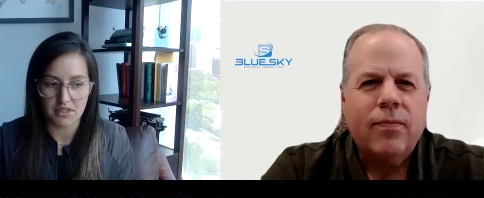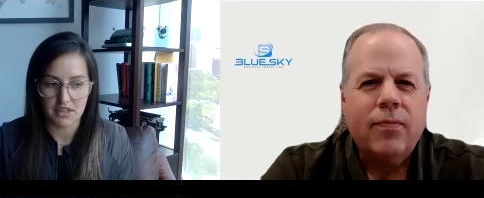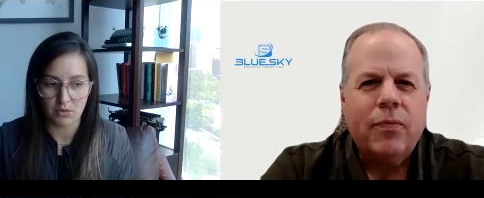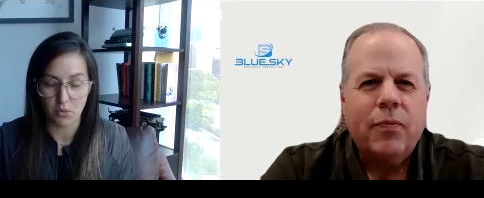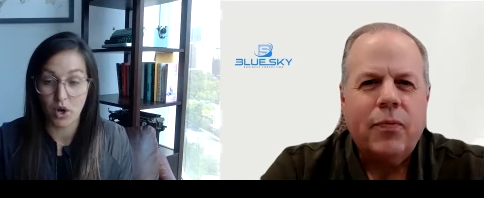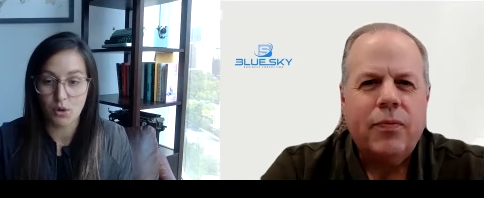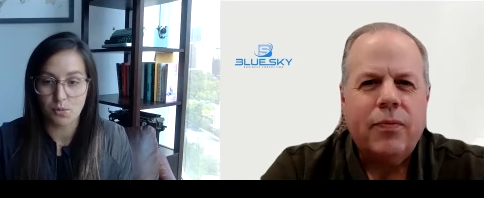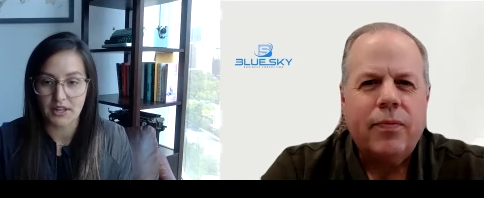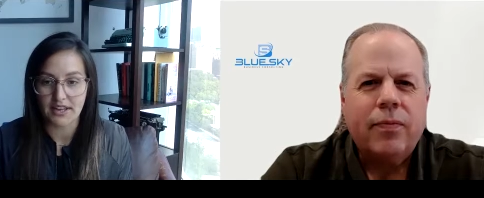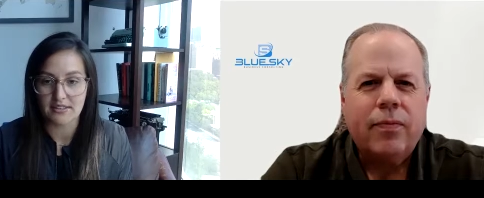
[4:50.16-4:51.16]
Speaker 1: the
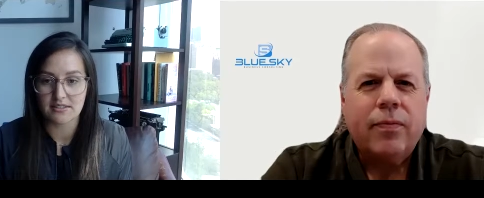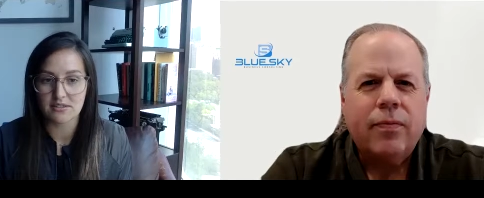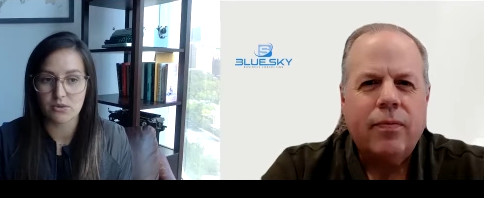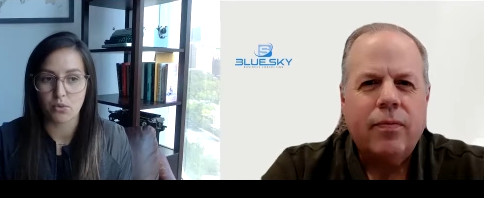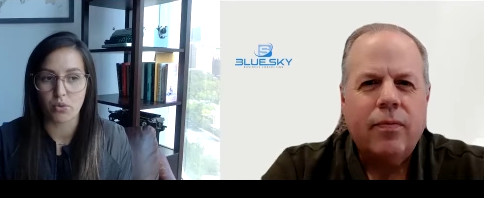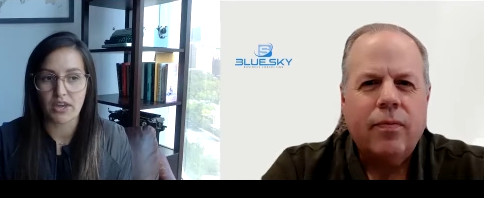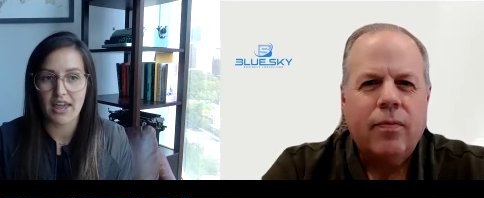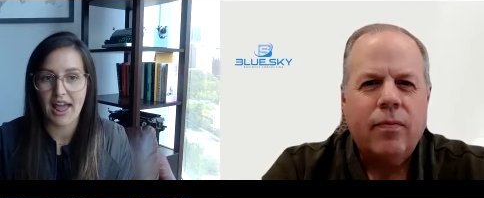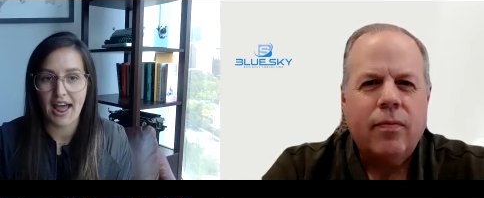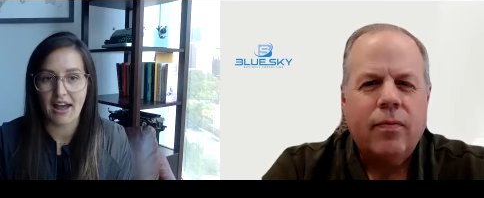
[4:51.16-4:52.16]
workplace,
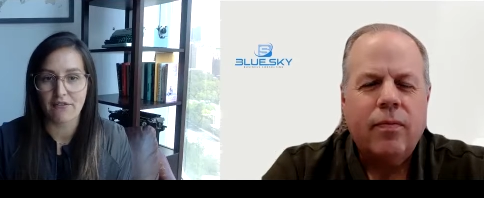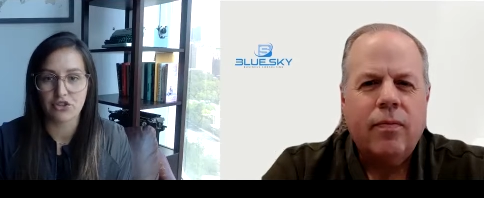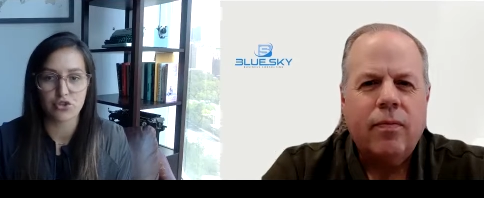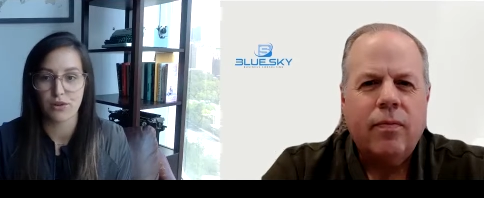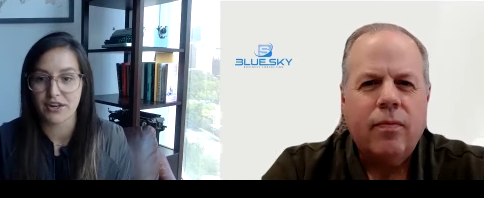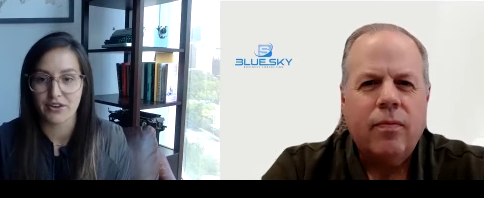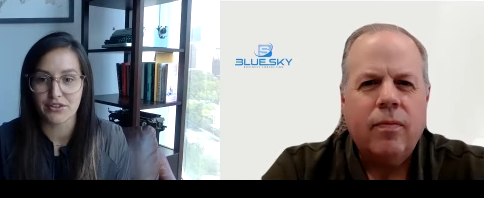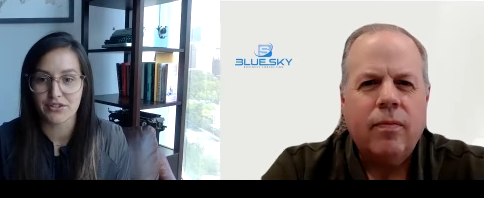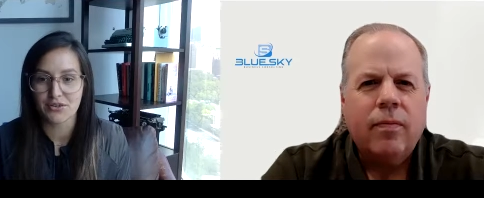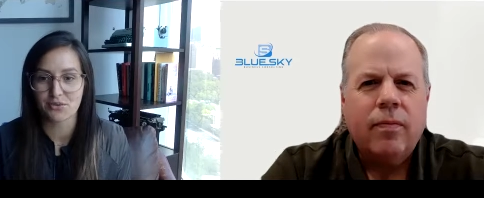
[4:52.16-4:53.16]
we have
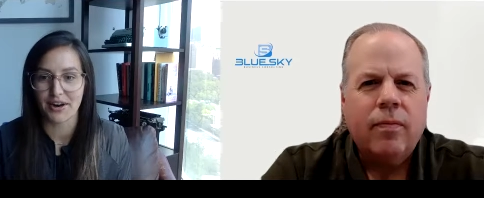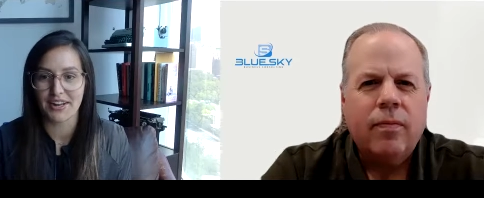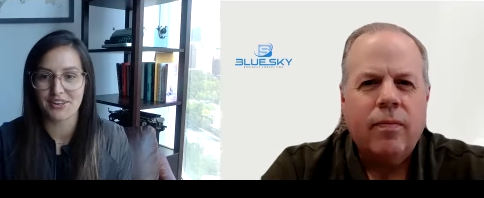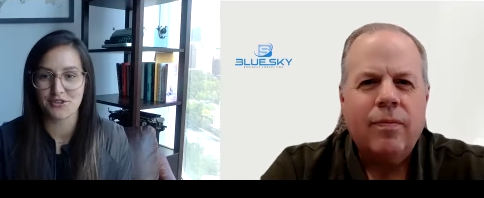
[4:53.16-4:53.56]
triggers, right?